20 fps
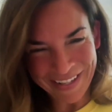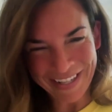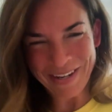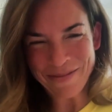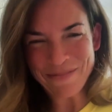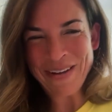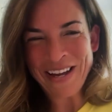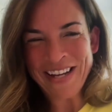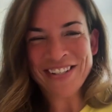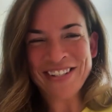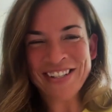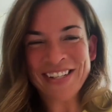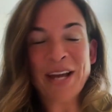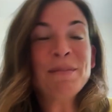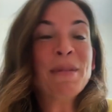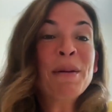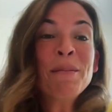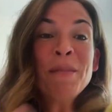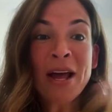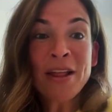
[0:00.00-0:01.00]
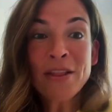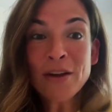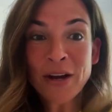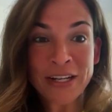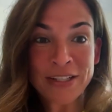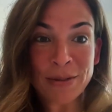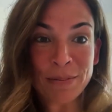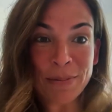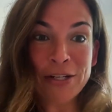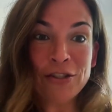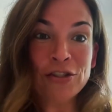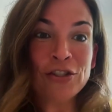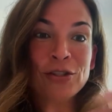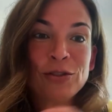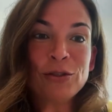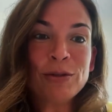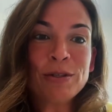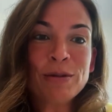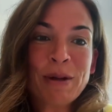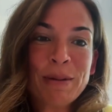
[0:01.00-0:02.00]
I know pension. My mother has a
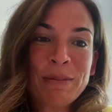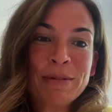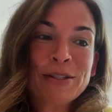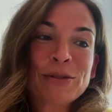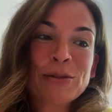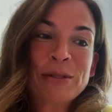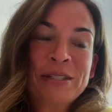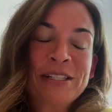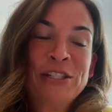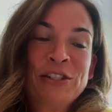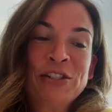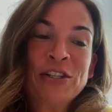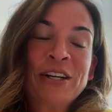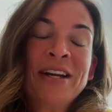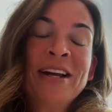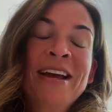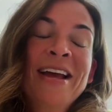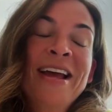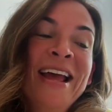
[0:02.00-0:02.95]
pension. She was a public school teacher.